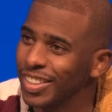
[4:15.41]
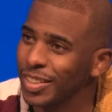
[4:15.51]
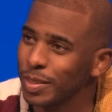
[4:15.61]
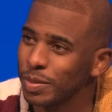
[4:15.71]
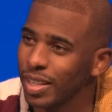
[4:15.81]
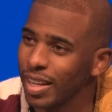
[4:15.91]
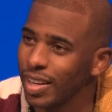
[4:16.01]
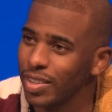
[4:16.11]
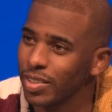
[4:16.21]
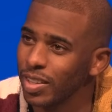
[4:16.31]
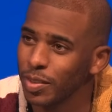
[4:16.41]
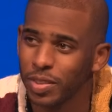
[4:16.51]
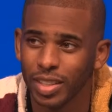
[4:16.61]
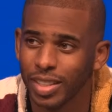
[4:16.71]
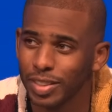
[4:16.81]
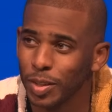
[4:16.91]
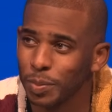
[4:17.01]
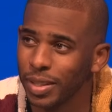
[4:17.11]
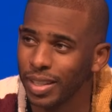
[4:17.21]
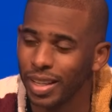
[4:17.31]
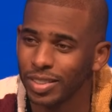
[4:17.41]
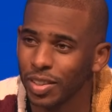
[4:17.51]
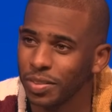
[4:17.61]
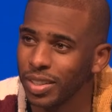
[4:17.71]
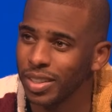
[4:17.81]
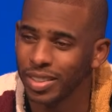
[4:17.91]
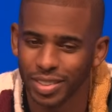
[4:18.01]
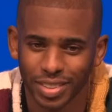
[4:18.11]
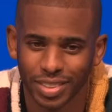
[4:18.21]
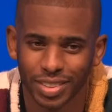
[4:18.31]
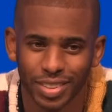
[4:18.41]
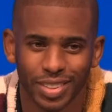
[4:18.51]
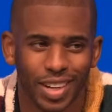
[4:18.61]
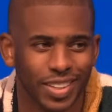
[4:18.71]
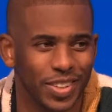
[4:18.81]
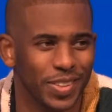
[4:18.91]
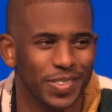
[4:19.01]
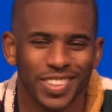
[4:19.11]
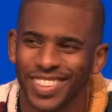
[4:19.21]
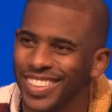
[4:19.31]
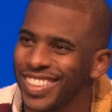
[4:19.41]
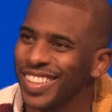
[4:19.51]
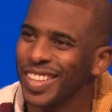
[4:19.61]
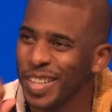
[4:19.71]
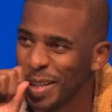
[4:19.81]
You know what I'm saying? I don't think that's going to be the case over here. Knock on wood, you know,